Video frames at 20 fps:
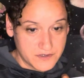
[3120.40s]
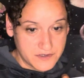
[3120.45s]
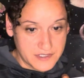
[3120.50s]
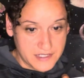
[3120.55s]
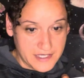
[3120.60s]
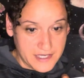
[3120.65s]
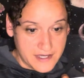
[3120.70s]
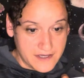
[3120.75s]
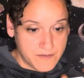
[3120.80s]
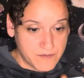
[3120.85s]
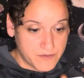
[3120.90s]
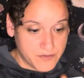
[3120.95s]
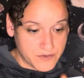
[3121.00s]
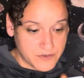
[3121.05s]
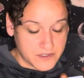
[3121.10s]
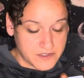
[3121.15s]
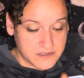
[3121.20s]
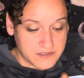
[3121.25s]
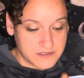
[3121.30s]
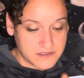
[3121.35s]
the
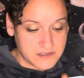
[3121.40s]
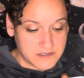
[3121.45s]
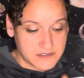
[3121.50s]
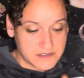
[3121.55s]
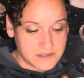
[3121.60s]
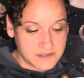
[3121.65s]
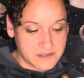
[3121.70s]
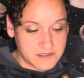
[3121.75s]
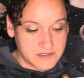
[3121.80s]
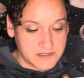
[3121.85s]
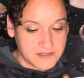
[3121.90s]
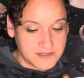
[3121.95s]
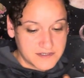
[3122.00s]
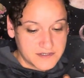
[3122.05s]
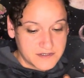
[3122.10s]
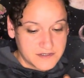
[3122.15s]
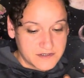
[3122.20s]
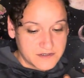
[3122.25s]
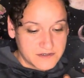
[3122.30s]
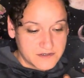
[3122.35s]
Empress.
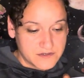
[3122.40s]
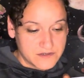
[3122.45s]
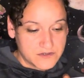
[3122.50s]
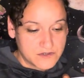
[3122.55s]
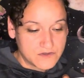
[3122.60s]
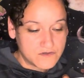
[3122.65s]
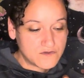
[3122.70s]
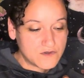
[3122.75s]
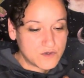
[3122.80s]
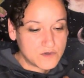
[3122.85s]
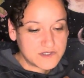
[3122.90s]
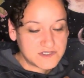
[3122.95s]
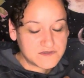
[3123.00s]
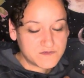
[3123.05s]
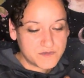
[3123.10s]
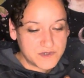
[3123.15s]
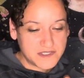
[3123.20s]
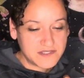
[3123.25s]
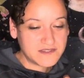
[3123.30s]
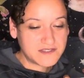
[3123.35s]
You've always
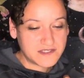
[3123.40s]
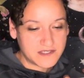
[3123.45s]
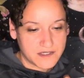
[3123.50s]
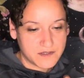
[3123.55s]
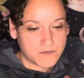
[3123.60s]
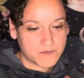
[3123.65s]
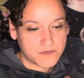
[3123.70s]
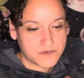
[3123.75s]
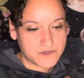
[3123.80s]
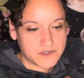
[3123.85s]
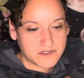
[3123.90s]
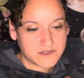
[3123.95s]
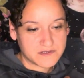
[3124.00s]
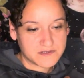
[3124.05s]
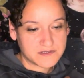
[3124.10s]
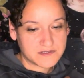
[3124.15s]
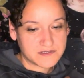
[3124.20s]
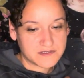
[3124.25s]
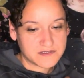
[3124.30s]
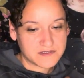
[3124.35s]
been the
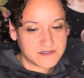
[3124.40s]
Empress.